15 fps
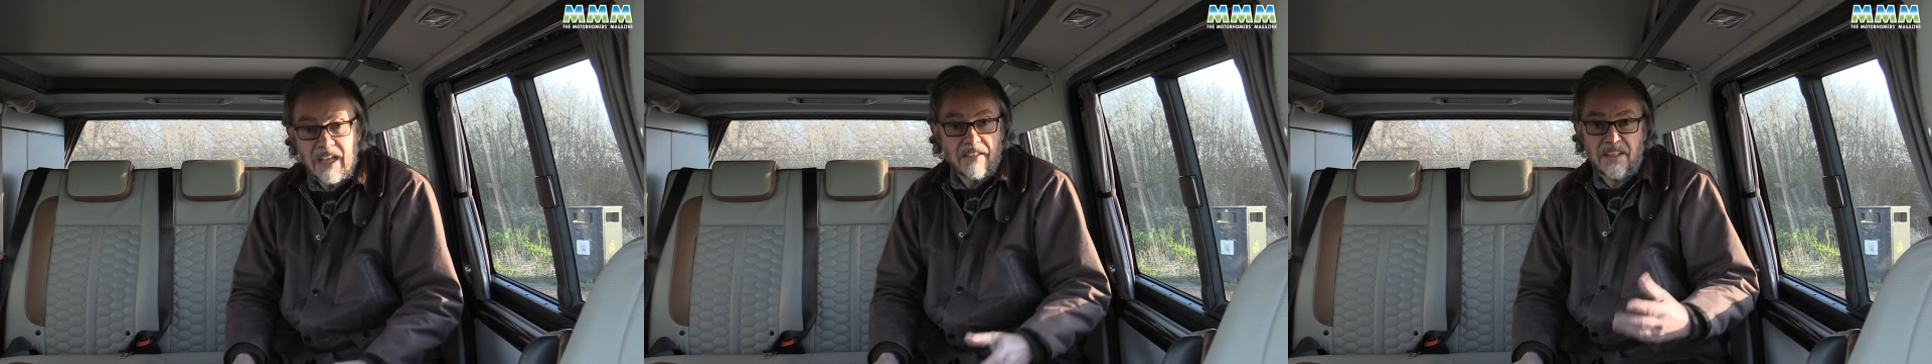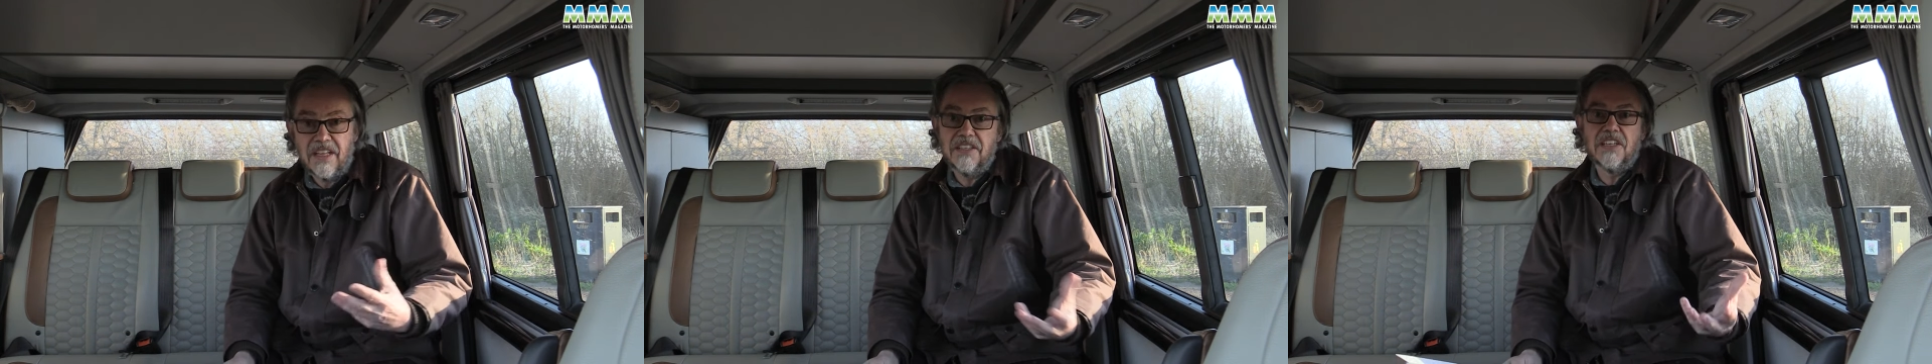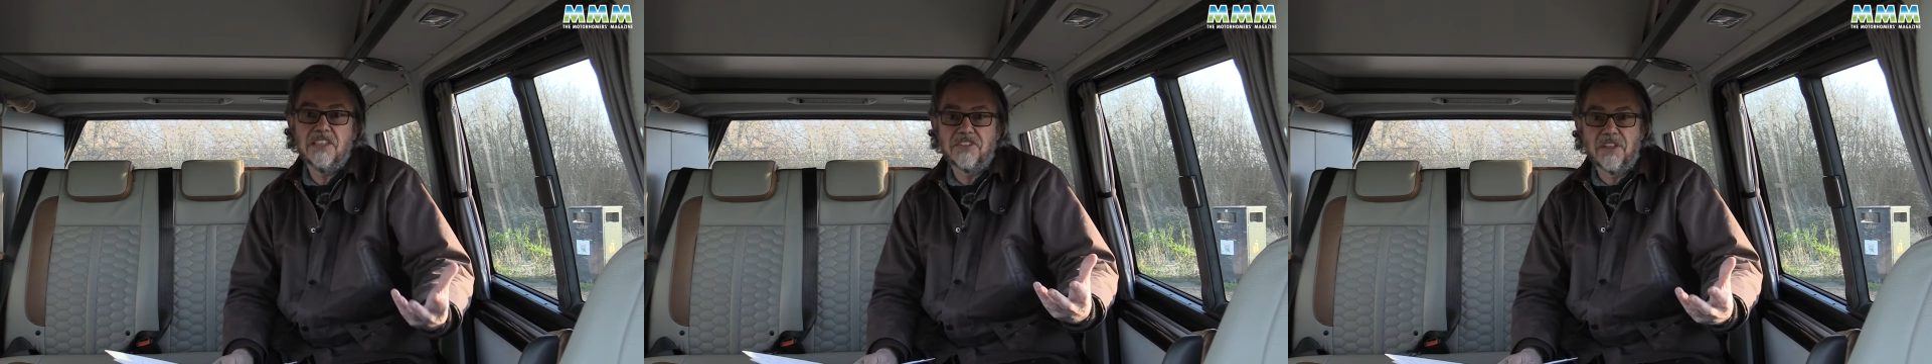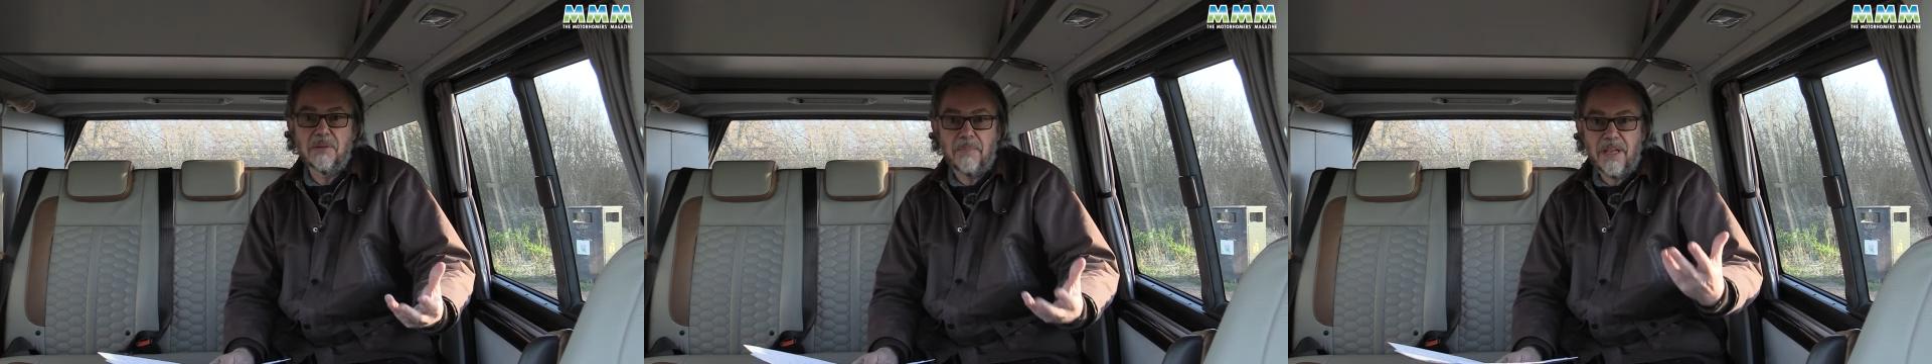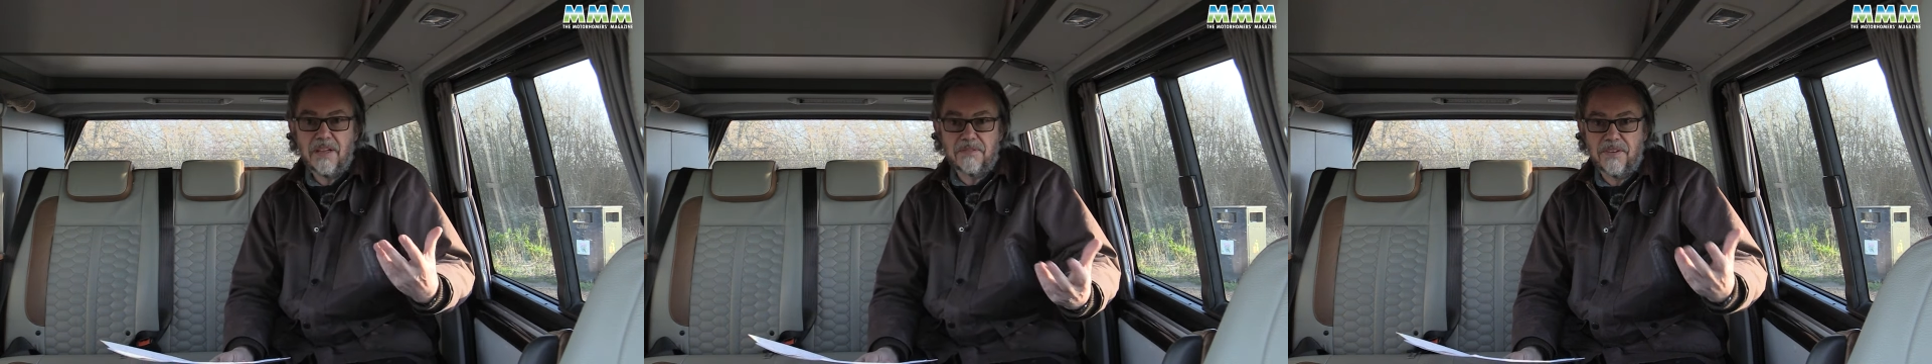Then there's the
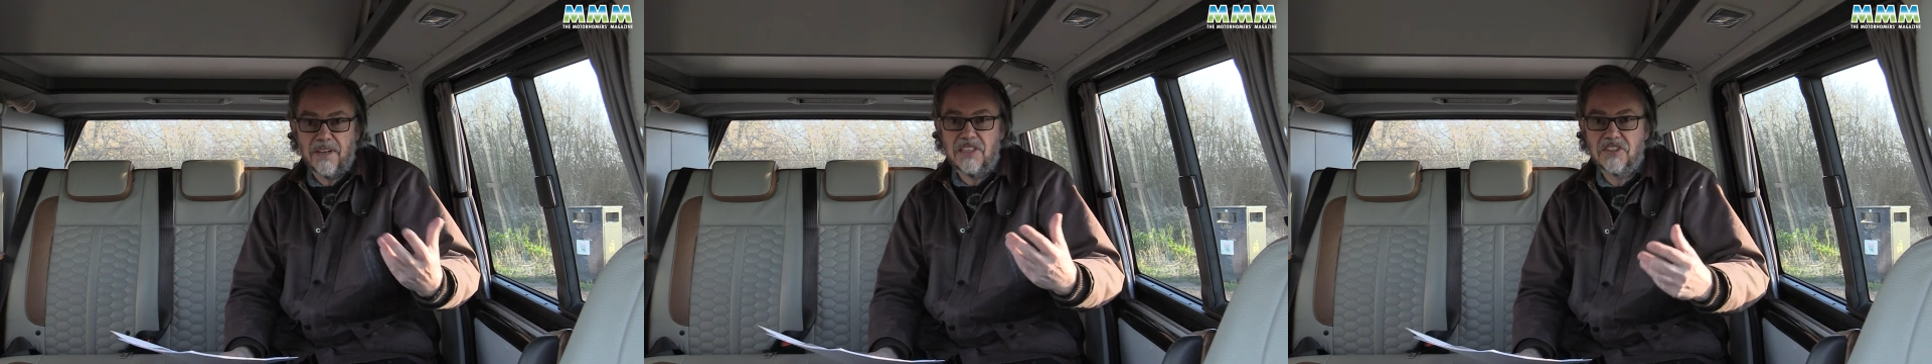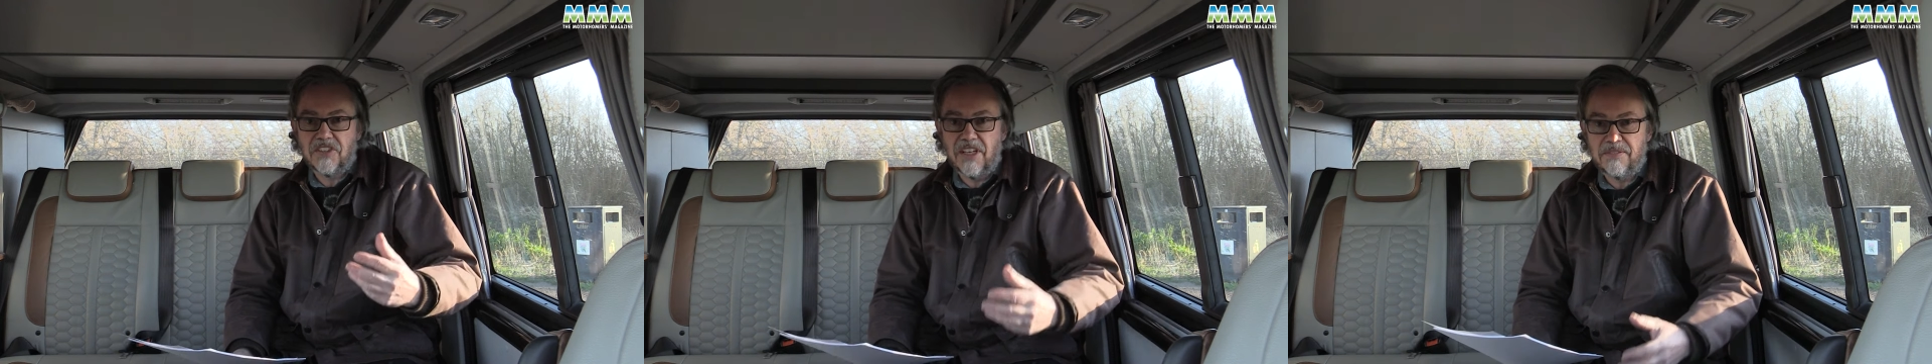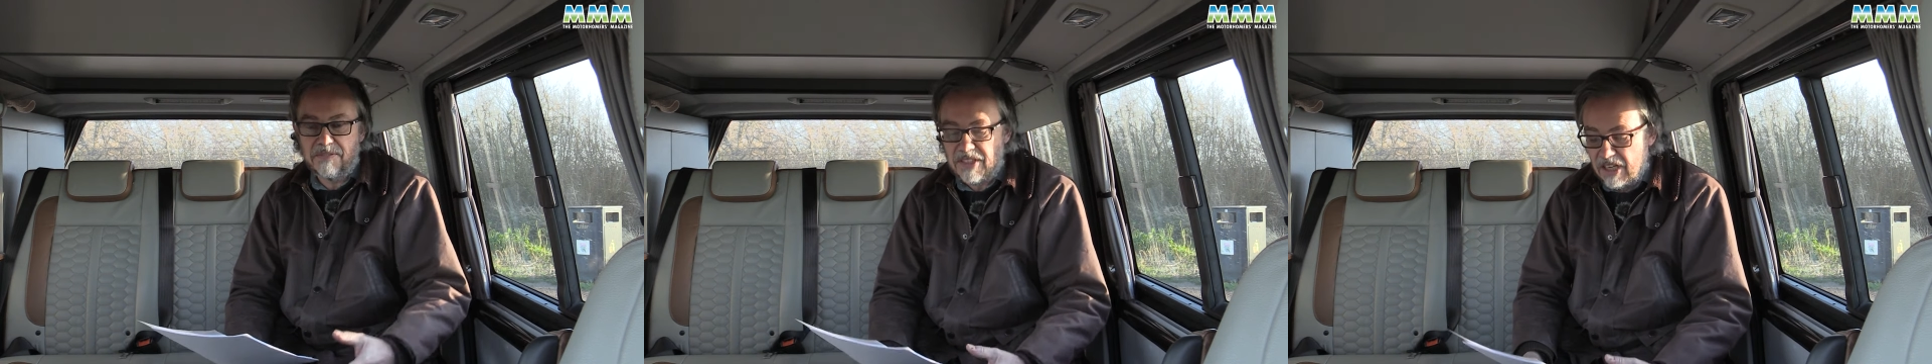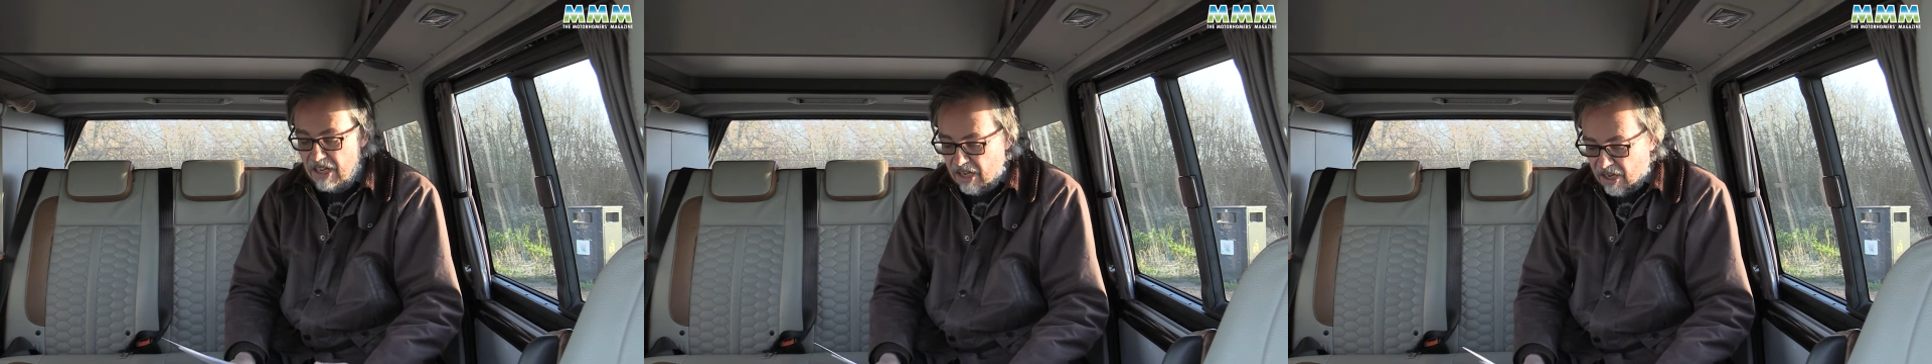big facelift